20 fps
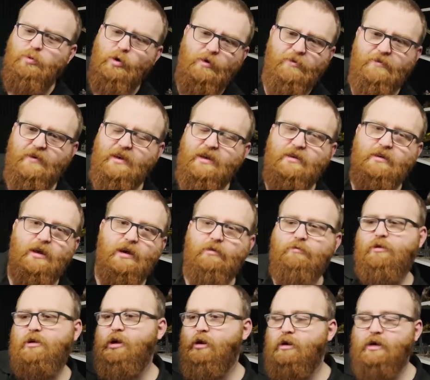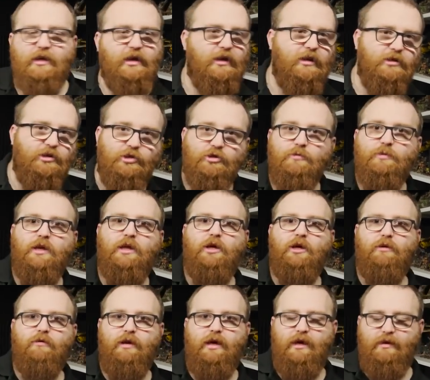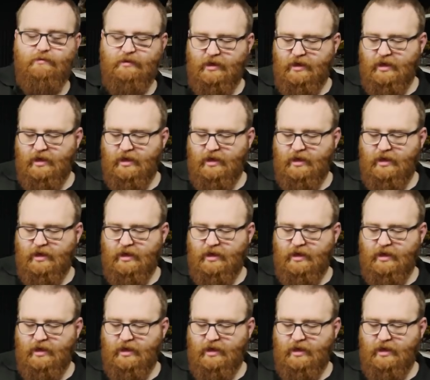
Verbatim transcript: buffing like Guide and a Doom in a unit.